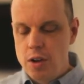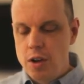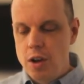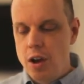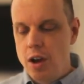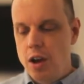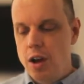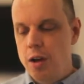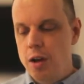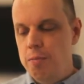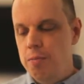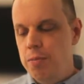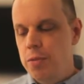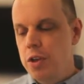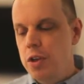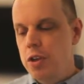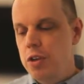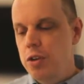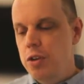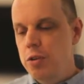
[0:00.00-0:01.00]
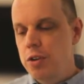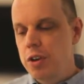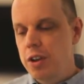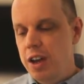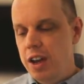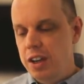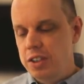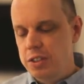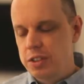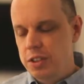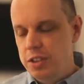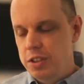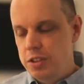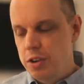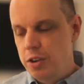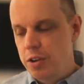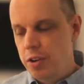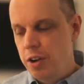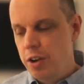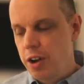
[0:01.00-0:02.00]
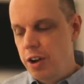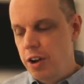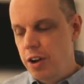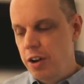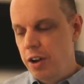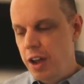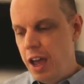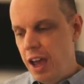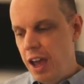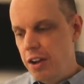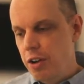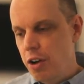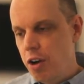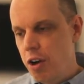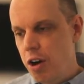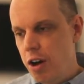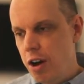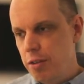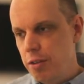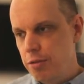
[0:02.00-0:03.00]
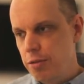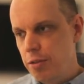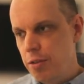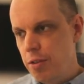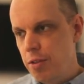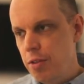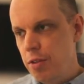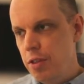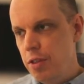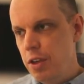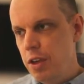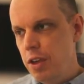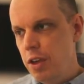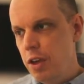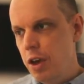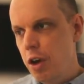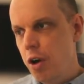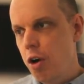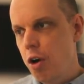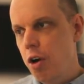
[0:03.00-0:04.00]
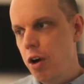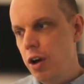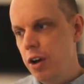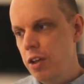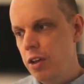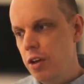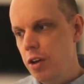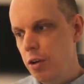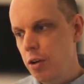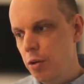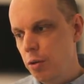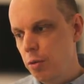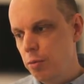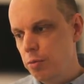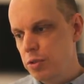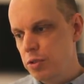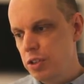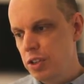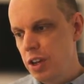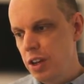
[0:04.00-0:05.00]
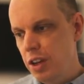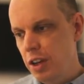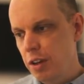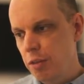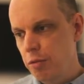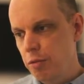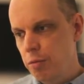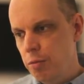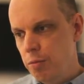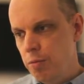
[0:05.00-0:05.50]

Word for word: Um, you can actually turn on and off the audio setting